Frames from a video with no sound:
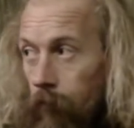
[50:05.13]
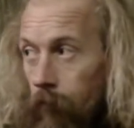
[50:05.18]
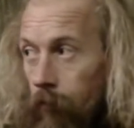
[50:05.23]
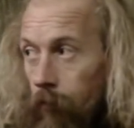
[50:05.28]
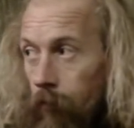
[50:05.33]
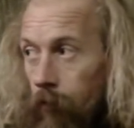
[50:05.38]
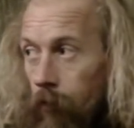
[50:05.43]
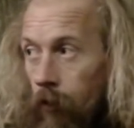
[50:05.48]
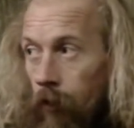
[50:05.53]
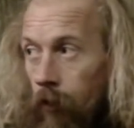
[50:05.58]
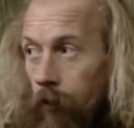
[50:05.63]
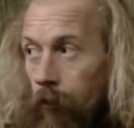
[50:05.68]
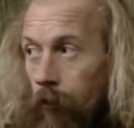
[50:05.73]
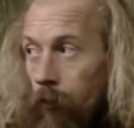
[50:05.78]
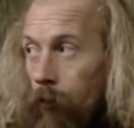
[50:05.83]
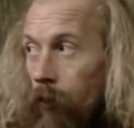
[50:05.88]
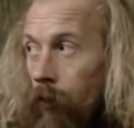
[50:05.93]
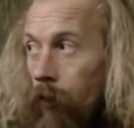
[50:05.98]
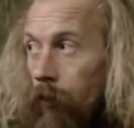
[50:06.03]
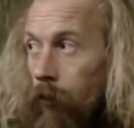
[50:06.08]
And I do the